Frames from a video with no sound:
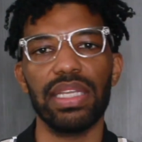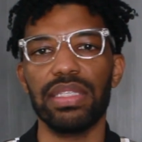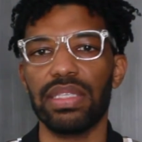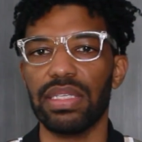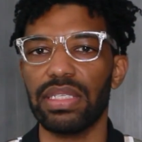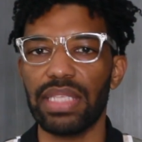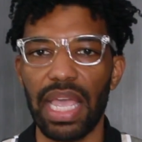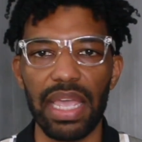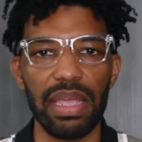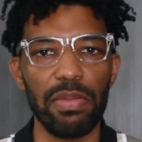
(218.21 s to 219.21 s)
It's the
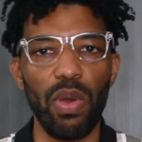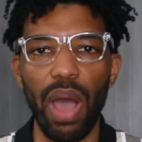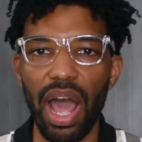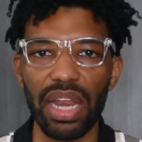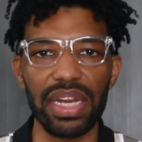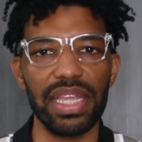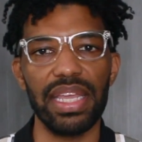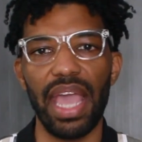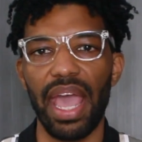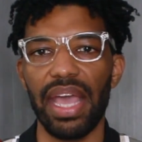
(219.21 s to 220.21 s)
same
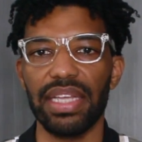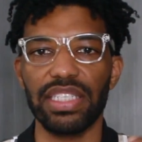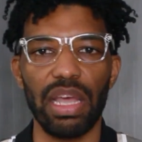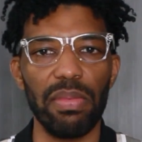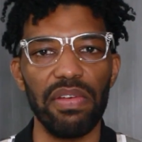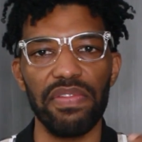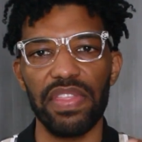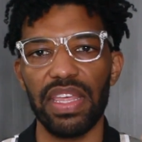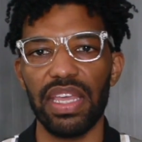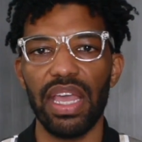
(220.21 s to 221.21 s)
quality as some of
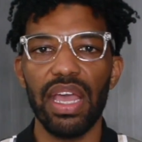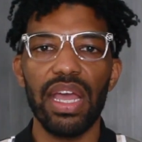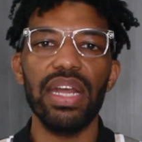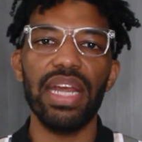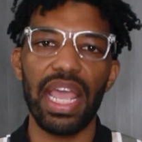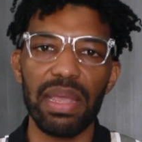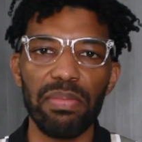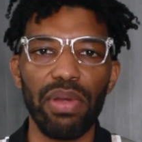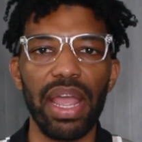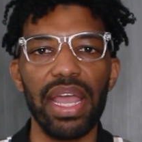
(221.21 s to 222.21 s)
the
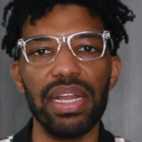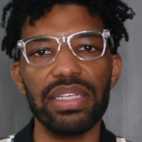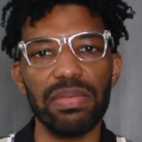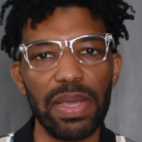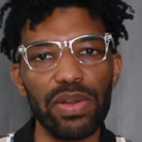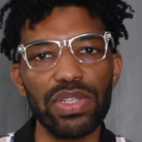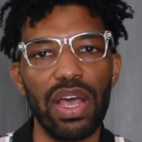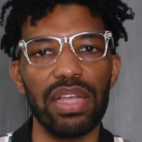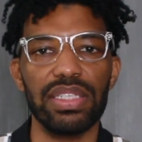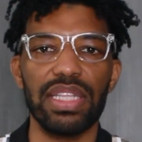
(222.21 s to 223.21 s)
name brand tomato
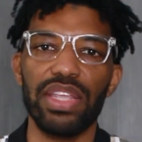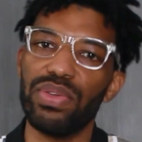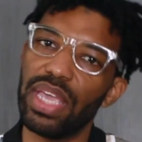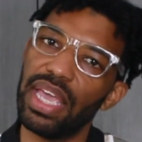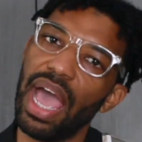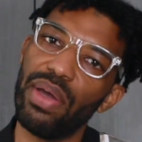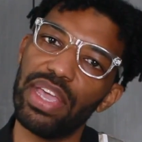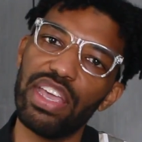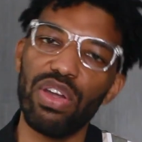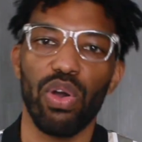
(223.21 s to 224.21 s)
sauces that you get out
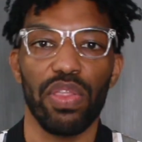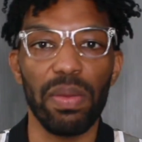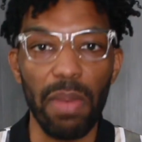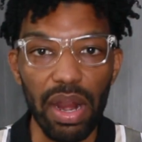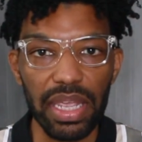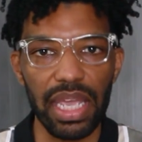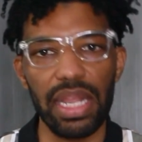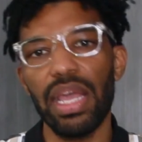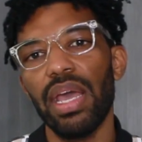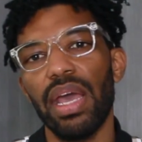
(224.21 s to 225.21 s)
here on the market.